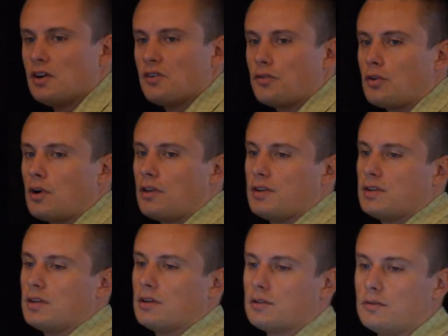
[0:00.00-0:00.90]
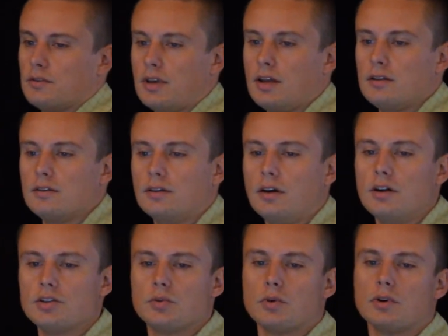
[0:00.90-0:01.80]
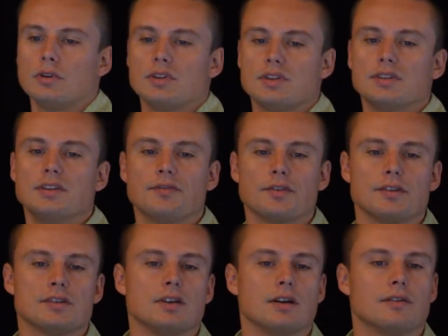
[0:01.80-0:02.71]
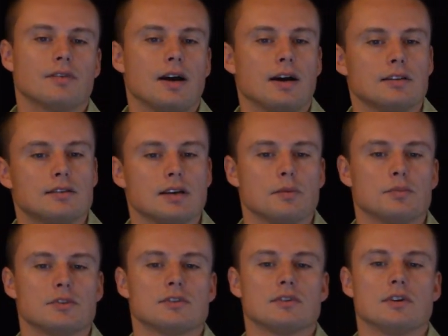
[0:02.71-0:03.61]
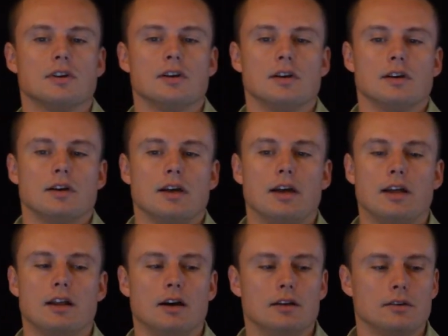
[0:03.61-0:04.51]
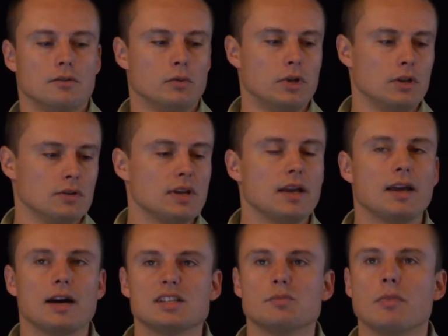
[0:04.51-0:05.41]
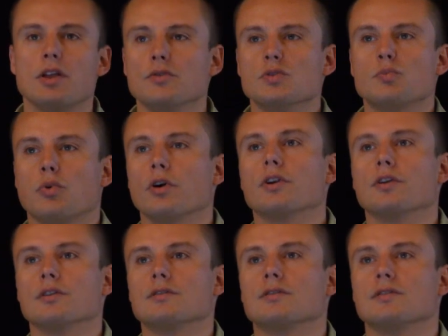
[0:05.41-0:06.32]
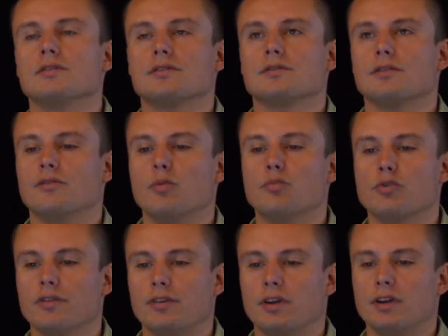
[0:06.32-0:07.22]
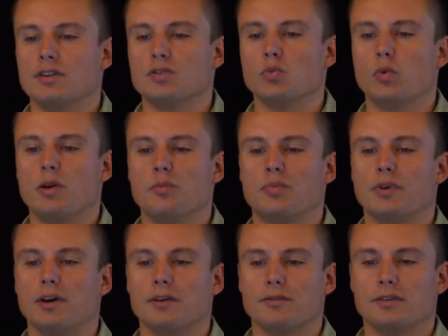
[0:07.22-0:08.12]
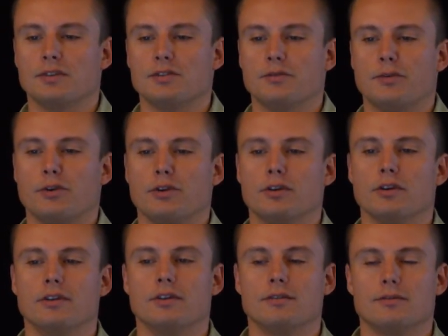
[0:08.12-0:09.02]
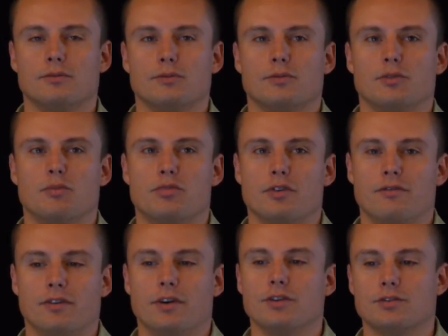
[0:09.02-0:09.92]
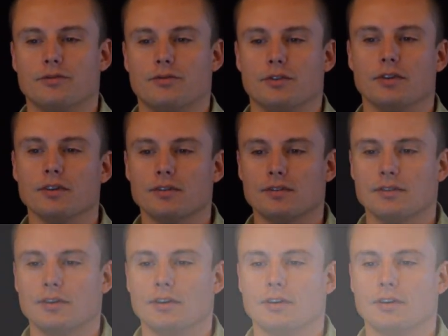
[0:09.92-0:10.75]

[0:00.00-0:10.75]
for all these years, when you get in the touch world, it's a different set of concepts. And Windows icons, menus, pointers is sort of abbreviated as WIMP. I don't think there's a very good abbreviation for this.